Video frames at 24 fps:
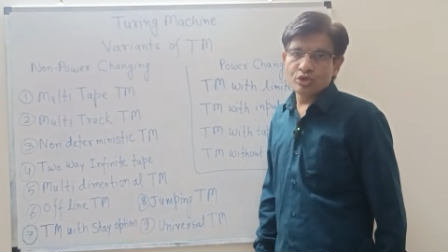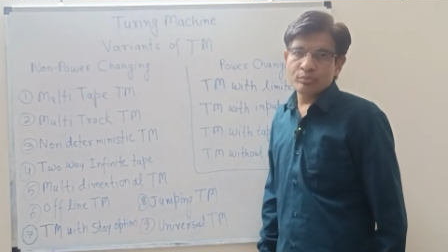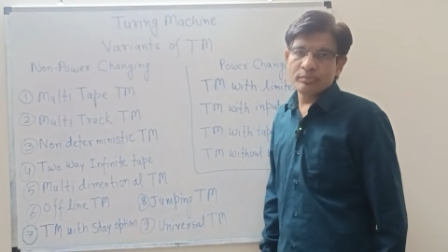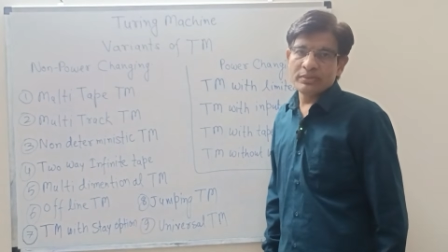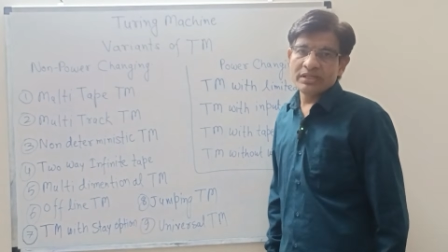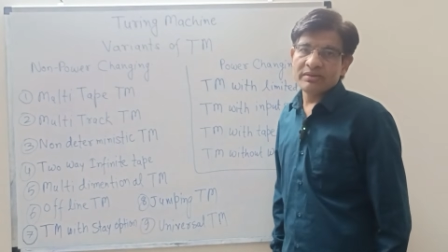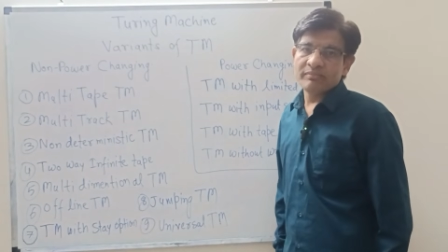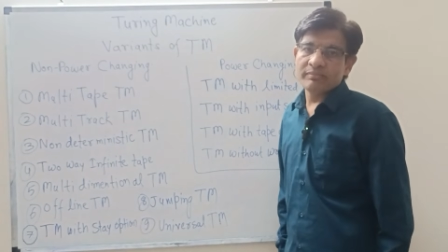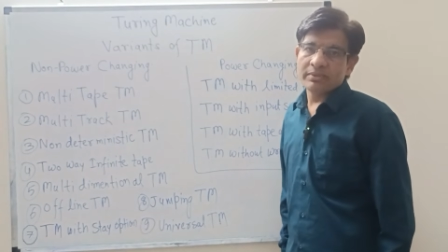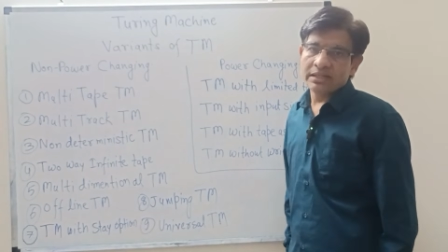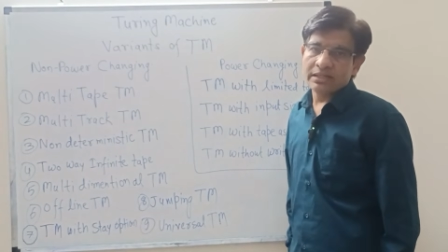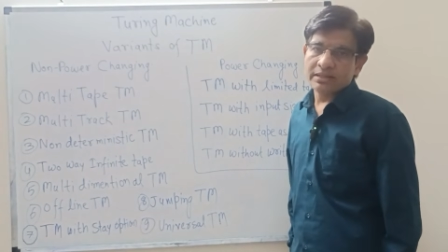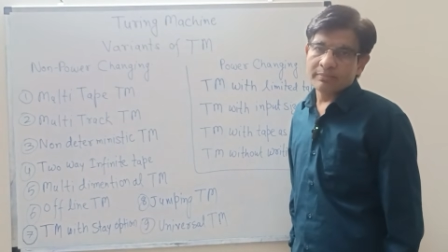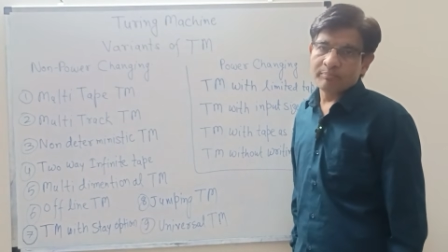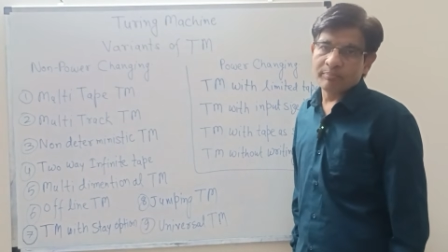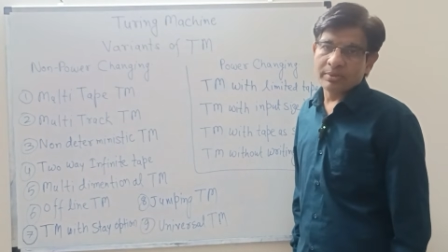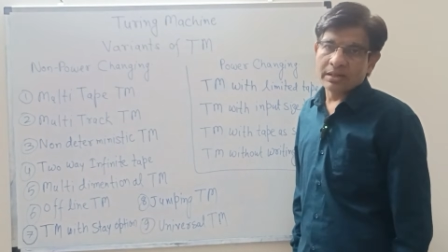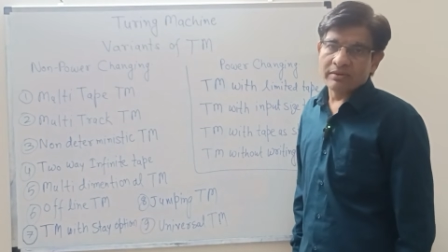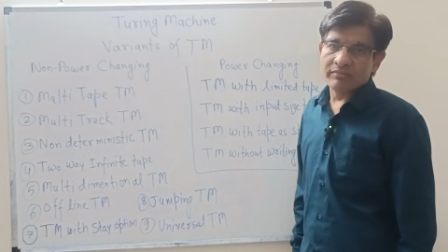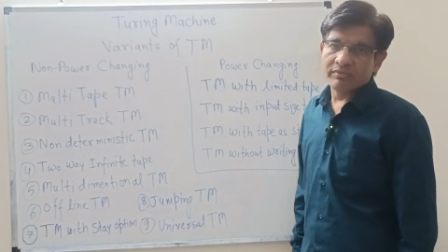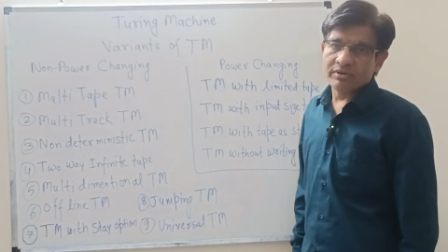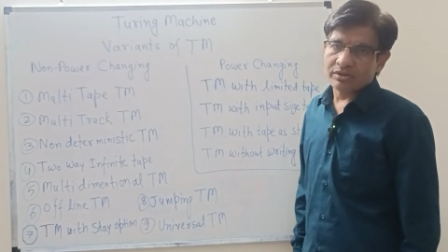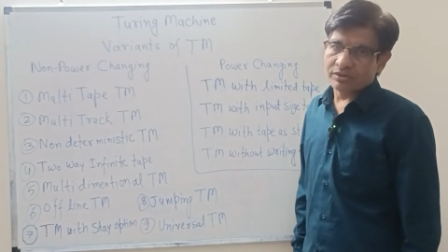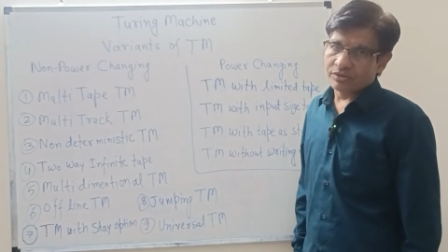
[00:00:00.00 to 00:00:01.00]
you mean by the
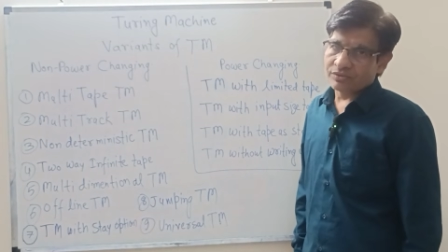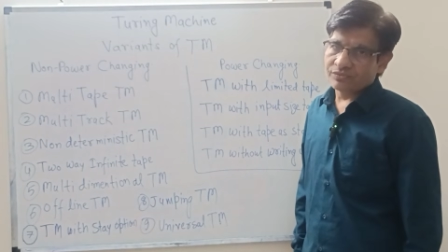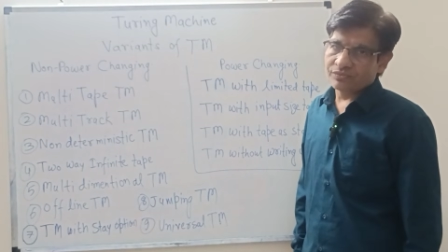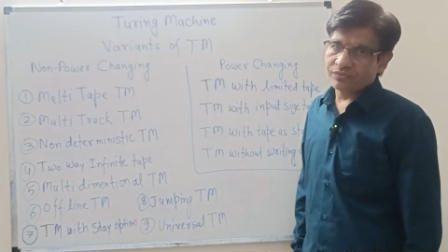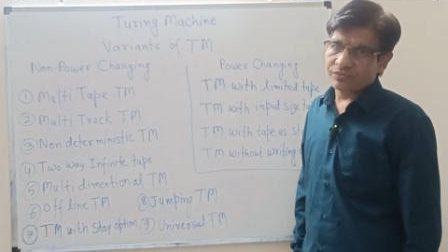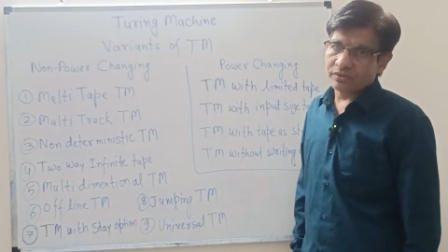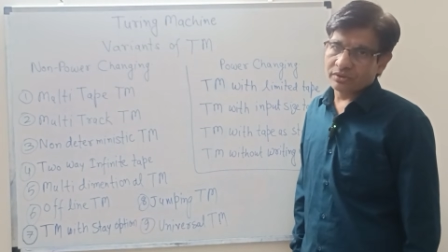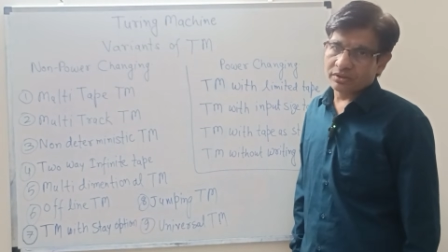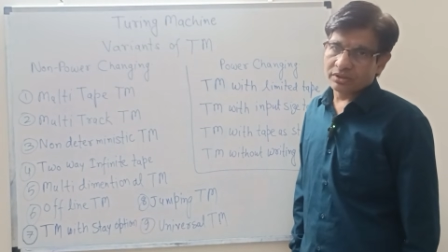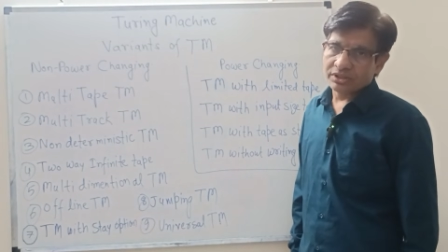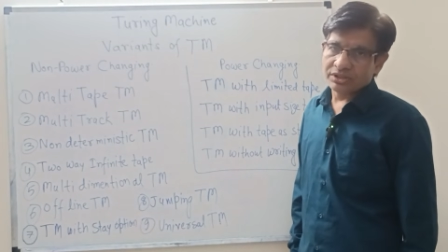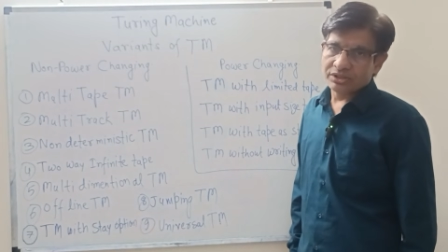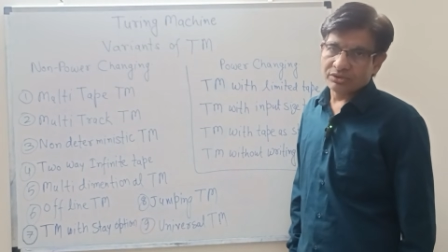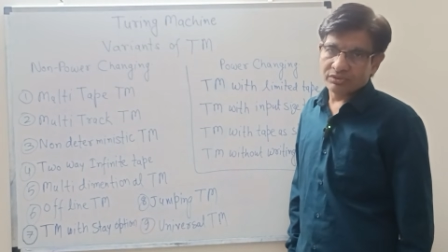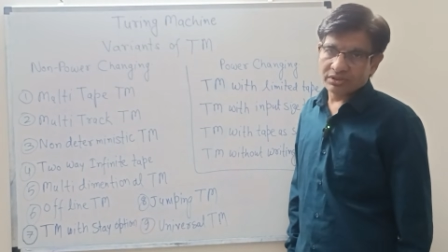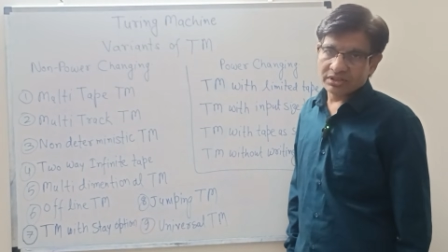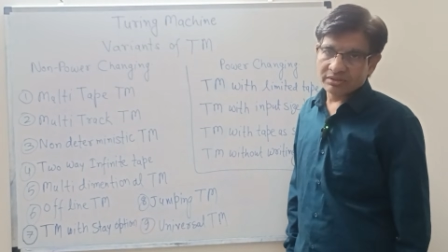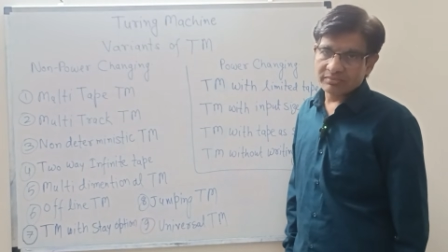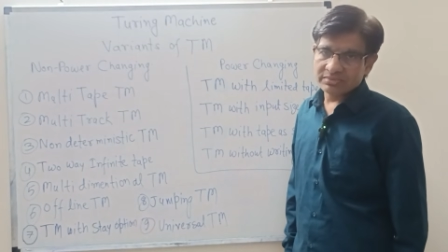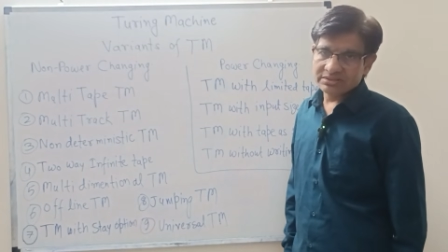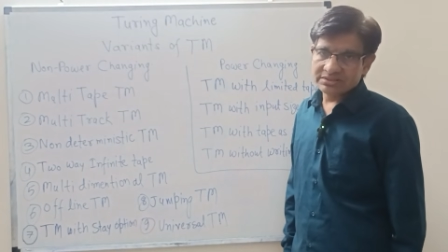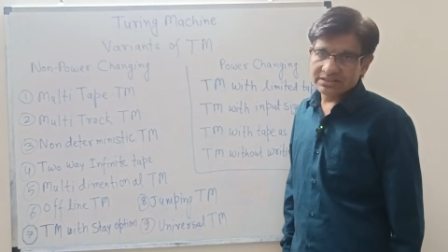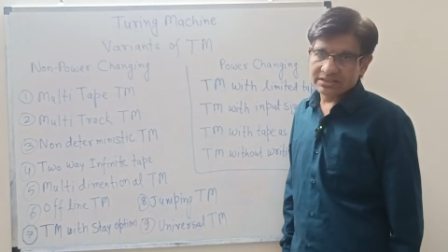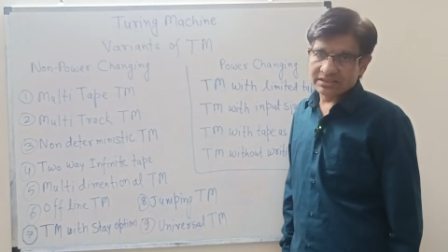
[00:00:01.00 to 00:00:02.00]
power of
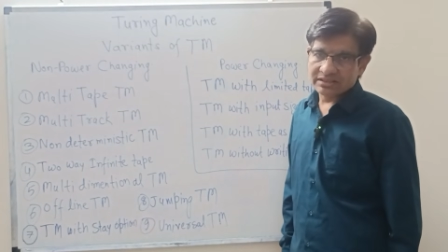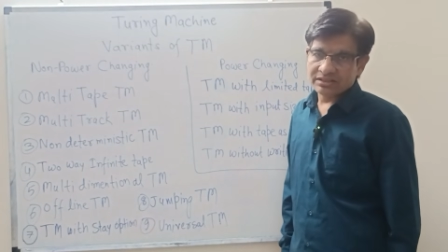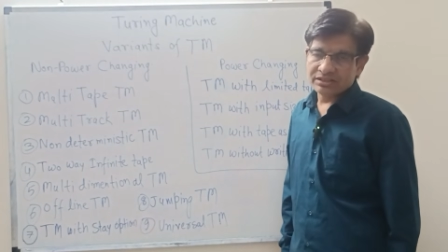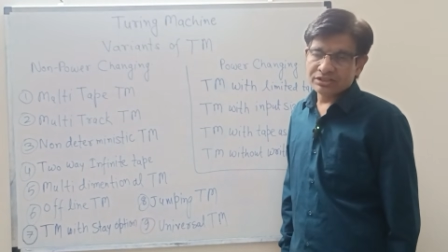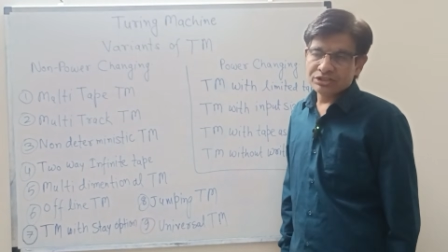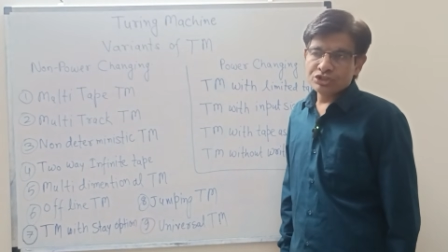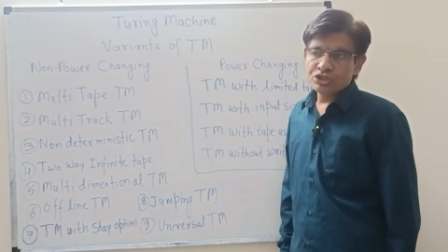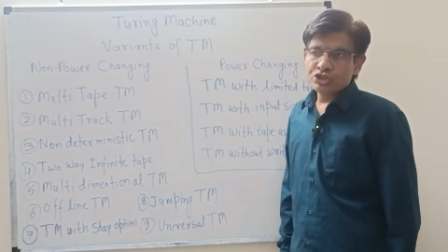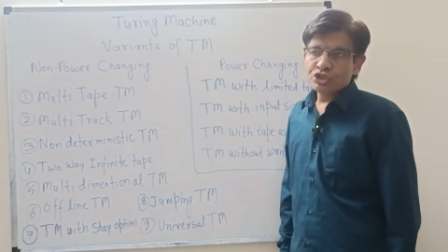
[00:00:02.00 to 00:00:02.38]
Turing machine?